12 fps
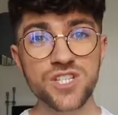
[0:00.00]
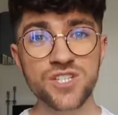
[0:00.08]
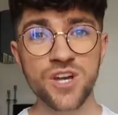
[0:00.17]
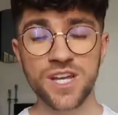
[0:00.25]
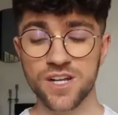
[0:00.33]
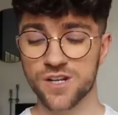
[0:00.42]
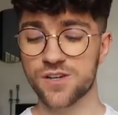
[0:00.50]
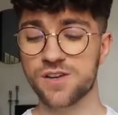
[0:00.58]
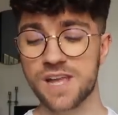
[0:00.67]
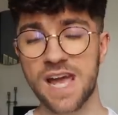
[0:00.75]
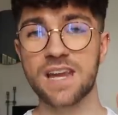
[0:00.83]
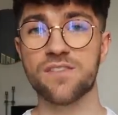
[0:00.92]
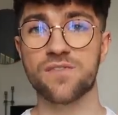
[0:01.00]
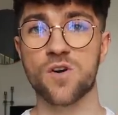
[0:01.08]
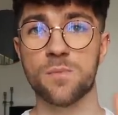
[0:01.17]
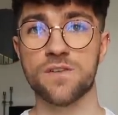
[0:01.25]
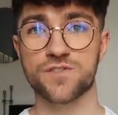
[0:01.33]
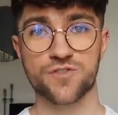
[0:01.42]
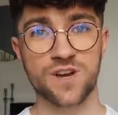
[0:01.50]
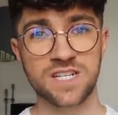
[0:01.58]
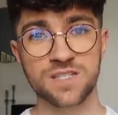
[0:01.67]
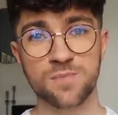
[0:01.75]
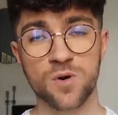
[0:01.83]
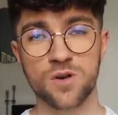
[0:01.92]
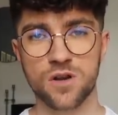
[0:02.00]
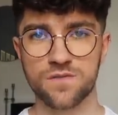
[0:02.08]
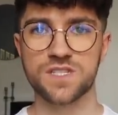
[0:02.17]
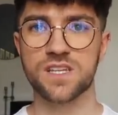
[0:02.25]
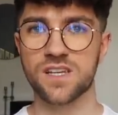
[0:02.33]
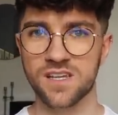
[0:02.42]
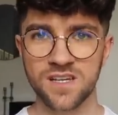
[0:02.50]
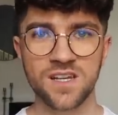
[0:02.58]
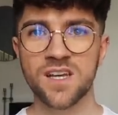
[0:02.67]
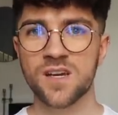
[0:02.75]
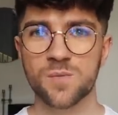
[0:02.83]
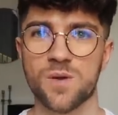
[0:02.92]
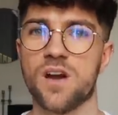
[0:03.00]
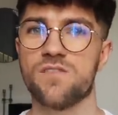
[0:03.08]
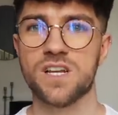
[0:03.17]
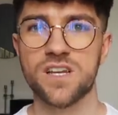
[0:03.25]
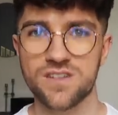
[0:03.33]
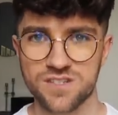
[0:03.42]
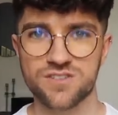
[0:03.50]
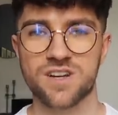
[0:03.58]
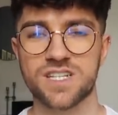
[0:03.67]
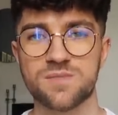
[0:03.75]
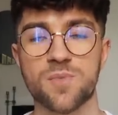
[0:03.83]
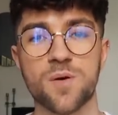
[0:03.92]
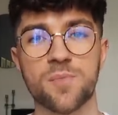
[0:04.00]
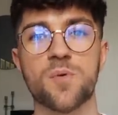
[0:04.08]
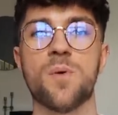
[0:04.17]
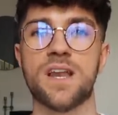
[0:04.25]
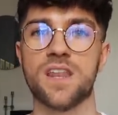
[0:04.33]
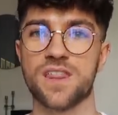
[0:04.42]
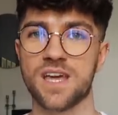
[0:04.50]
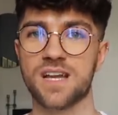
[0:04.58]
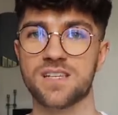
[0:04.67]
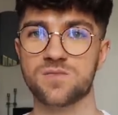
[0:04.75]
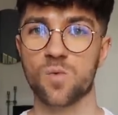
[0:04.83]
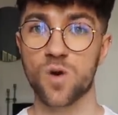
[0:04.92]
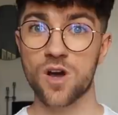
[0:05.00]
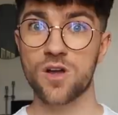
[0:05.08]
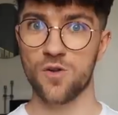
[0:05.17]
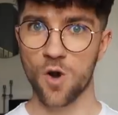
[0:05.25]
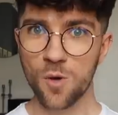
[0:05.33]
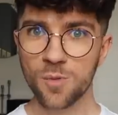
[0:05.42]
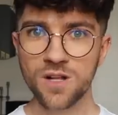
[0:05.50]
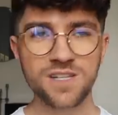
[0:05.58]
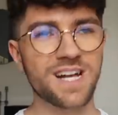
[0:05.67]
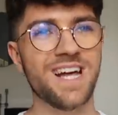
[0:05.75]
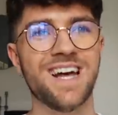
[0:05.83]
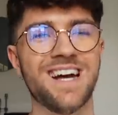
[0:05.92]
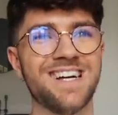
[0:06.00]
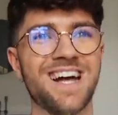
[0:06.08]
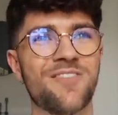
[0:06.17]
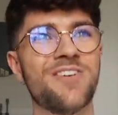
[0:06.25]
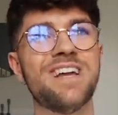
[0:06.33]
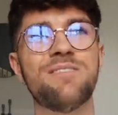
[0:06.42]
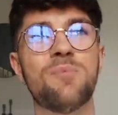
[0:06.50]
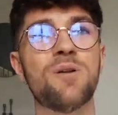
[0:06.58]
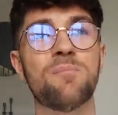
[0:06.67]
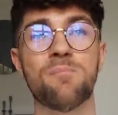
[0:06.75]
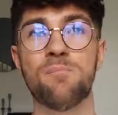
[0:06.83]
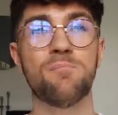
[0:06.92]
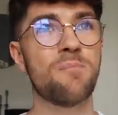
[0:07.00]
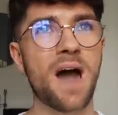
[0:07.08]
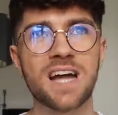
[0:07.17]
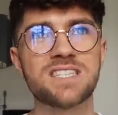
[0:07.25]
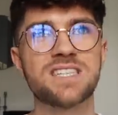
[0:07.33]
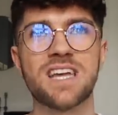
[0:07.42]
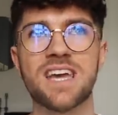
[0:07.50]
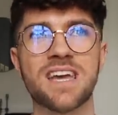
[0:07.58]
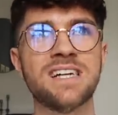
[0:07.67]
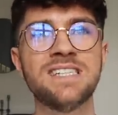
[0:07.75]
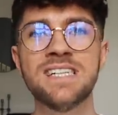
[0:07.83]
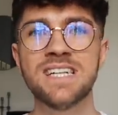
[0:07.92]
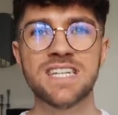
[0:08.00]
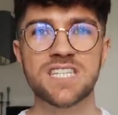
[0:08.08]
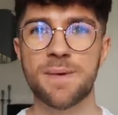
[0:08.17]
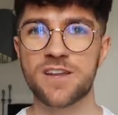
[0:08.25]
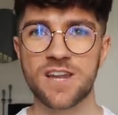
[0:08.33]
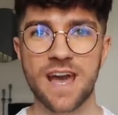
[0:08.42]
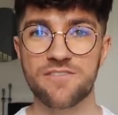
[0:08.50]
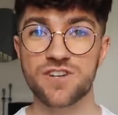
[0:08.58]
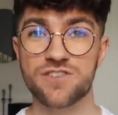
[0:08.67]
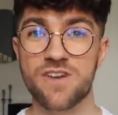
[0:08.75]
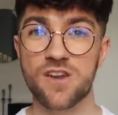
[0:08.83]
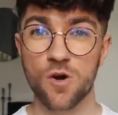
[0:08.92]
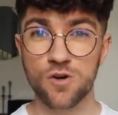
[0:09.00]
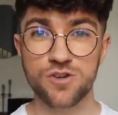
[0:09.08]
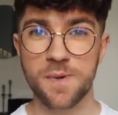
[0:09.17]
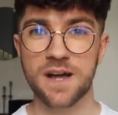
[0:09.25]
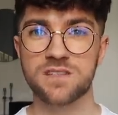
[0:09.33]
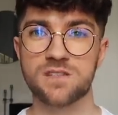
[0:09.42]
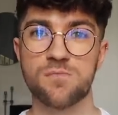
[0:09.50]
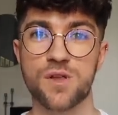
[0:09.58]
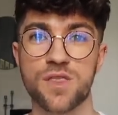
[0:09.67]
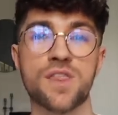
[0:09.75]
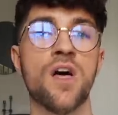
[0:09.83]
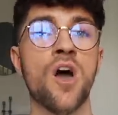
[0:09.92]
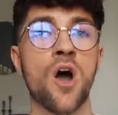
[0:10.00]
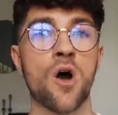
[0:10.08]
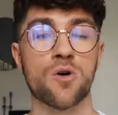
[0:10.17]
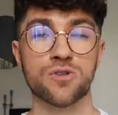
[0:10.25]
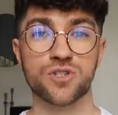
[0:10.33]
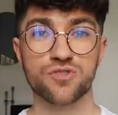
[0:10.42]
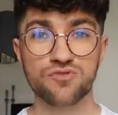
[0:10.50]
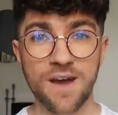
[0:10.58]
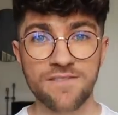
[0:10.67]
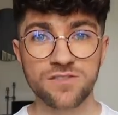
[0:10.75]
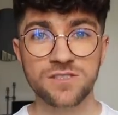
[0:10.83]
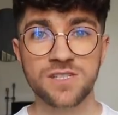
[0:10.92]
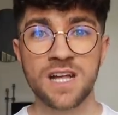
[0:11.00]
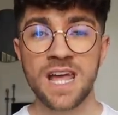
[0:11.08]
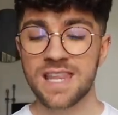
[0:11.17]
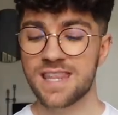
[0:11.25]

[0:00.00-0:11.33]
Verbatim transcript: does not include any form of transport. Obviously, we aren't really using transport, but when things were normal, we would, I'd say, spend an average around £100 a month on travel.